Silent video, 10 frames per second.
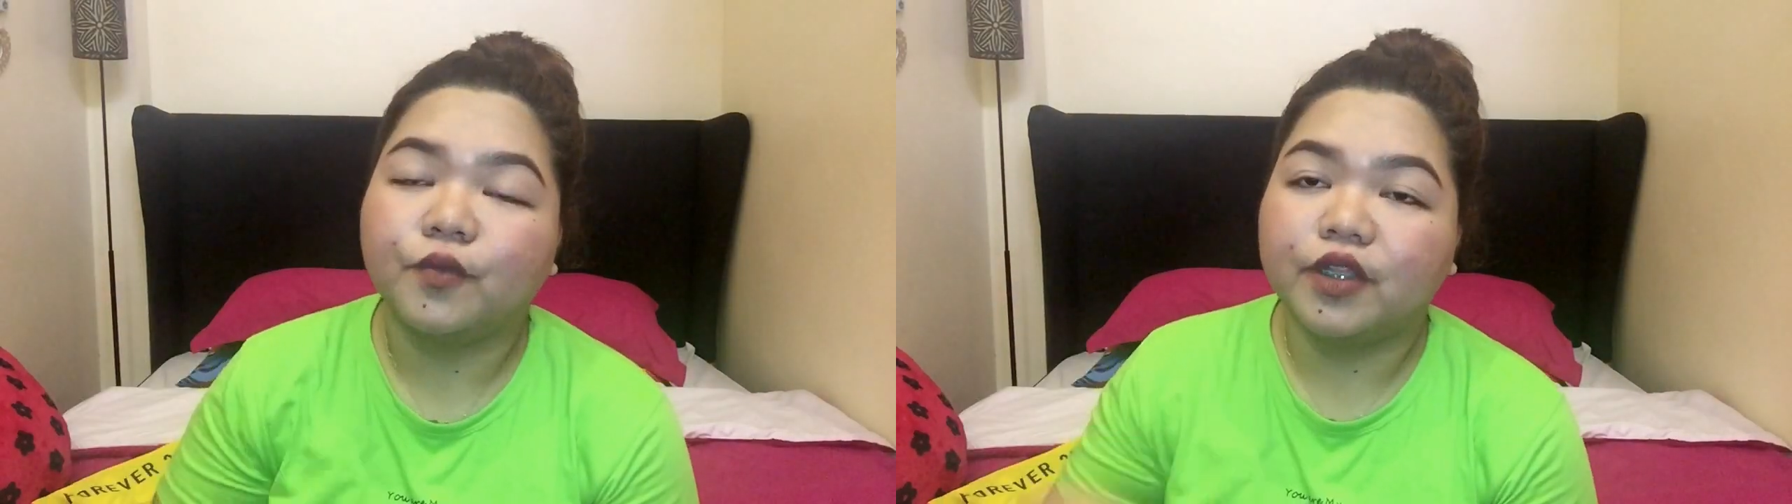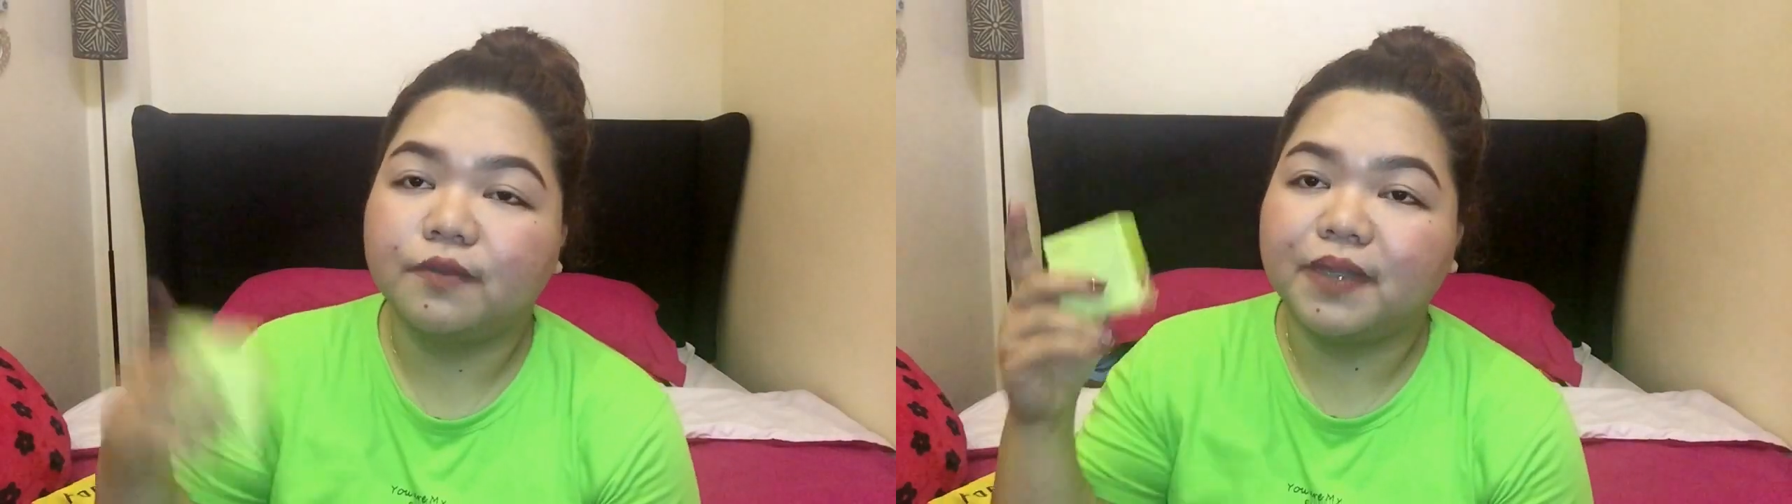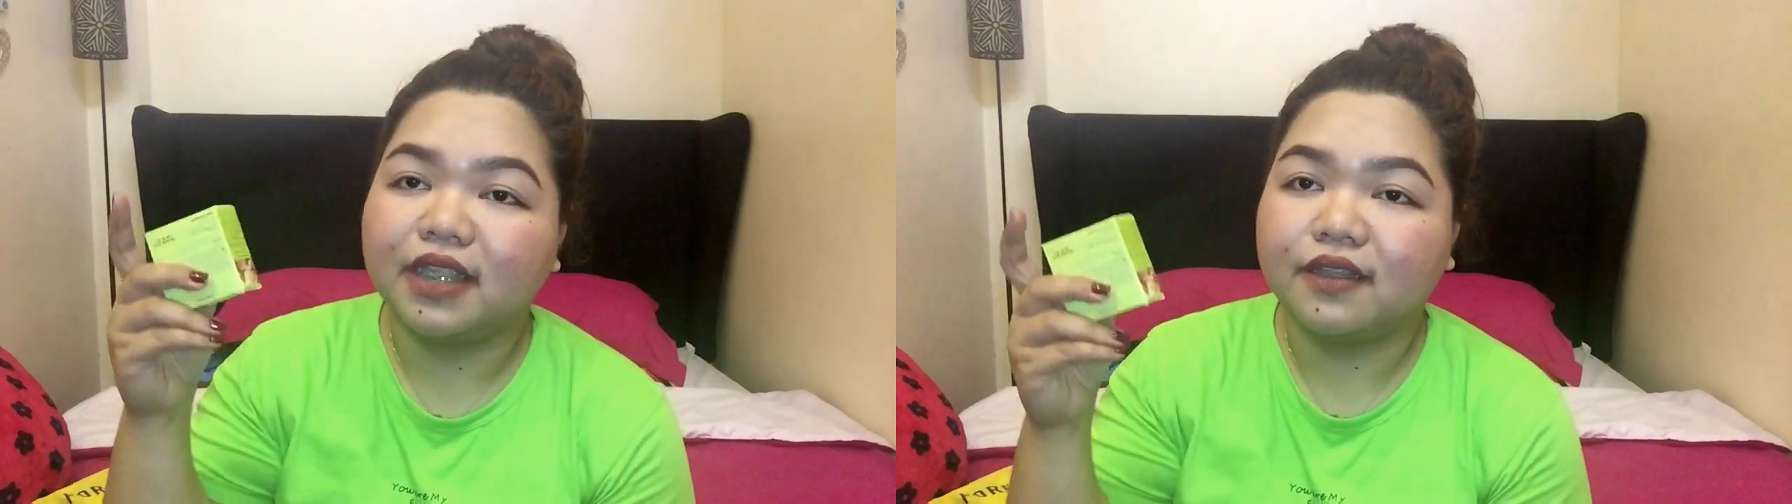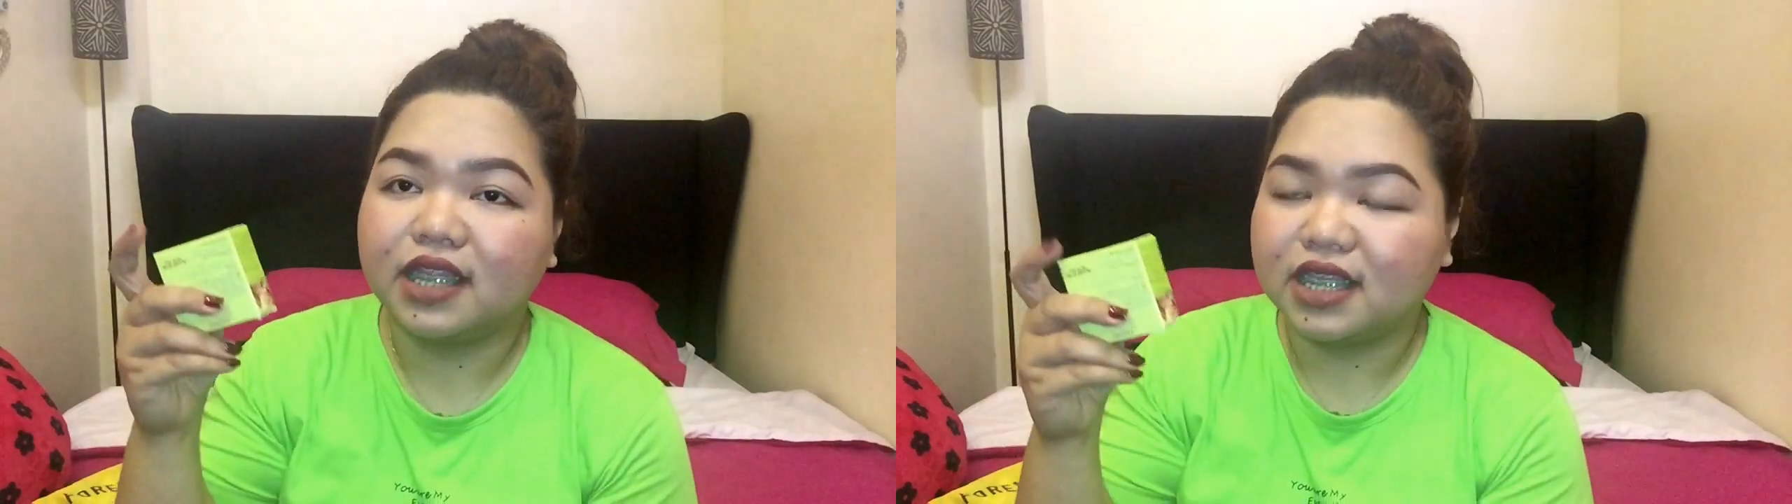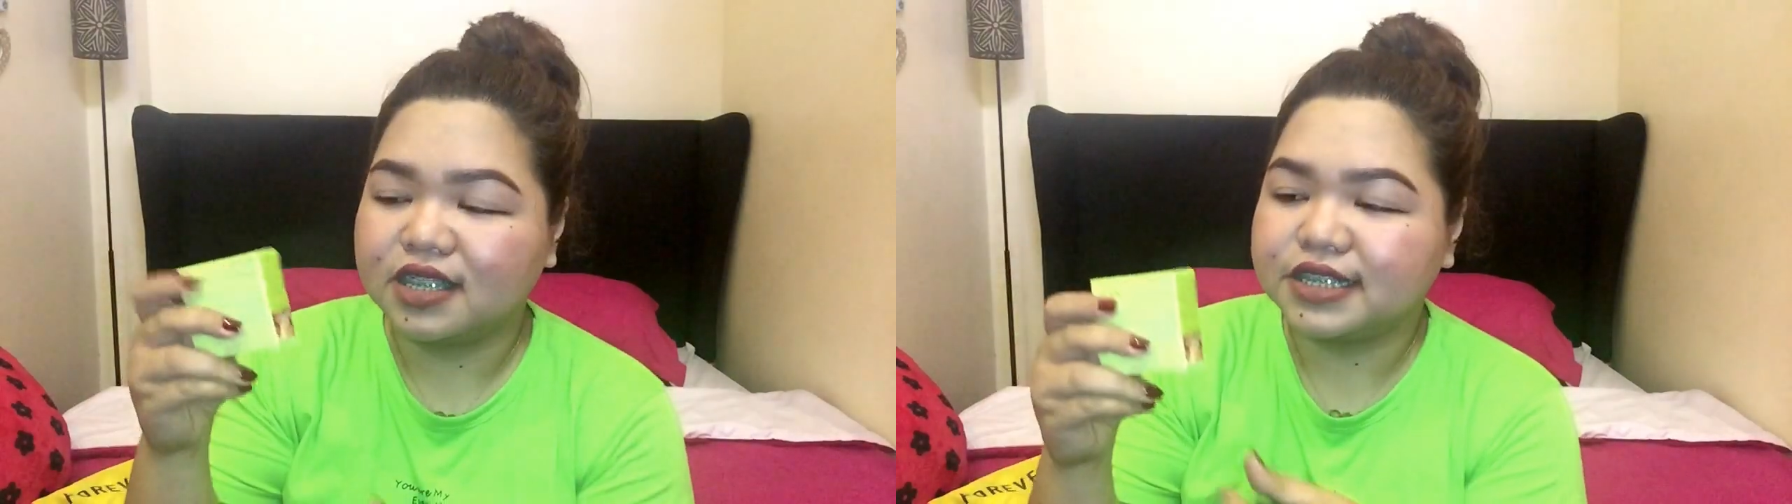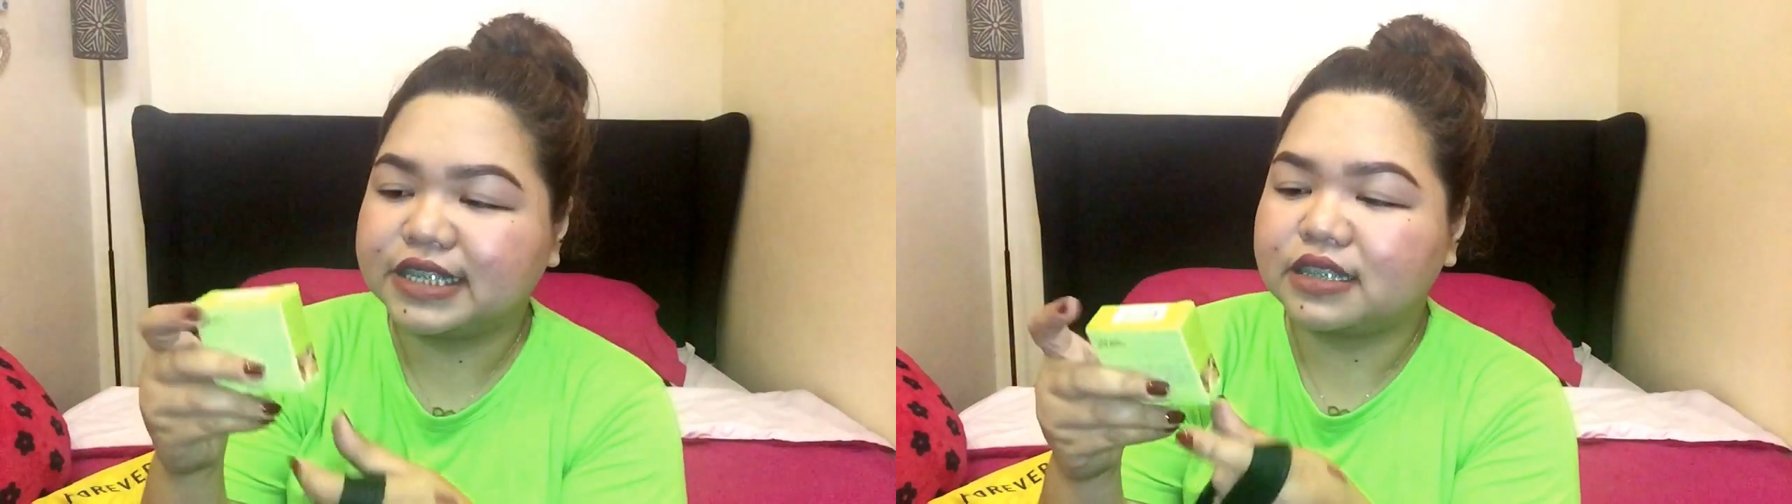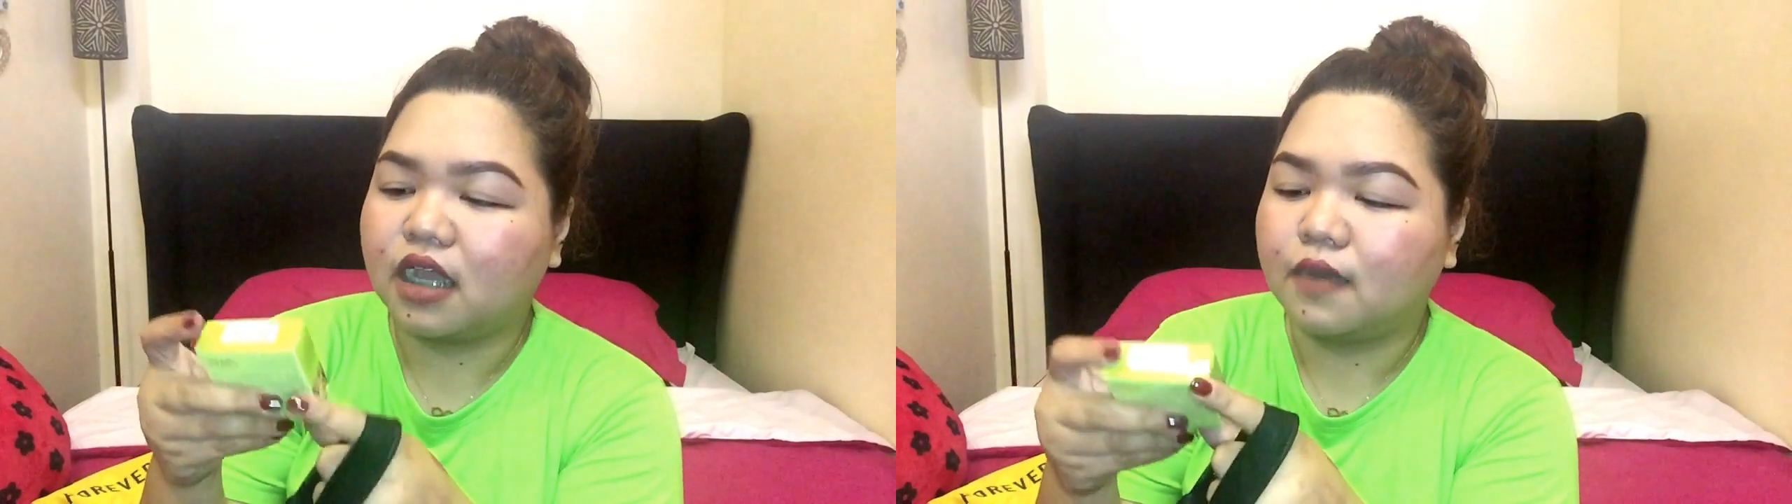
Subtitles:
will be this